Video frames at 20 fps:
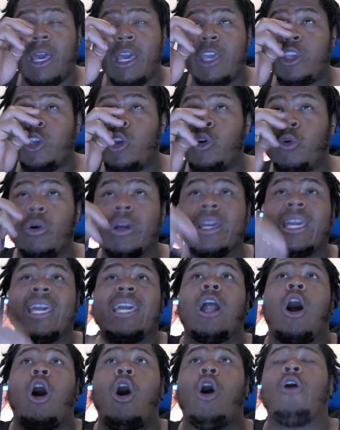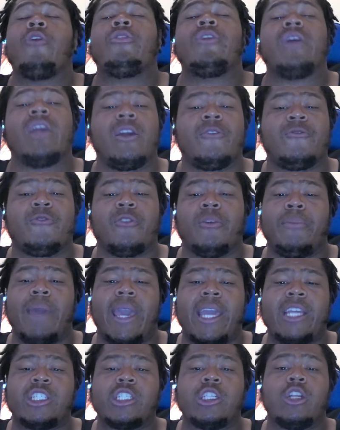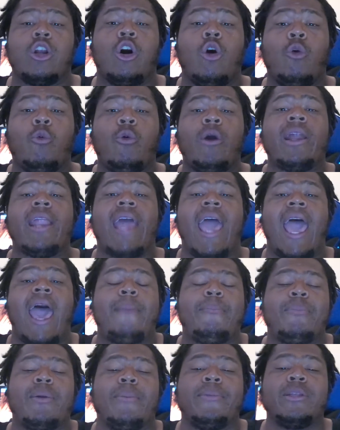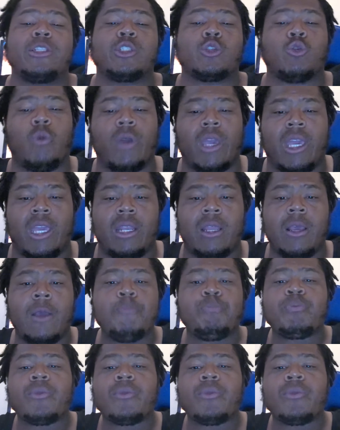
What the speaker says: You will get all the information on what happened between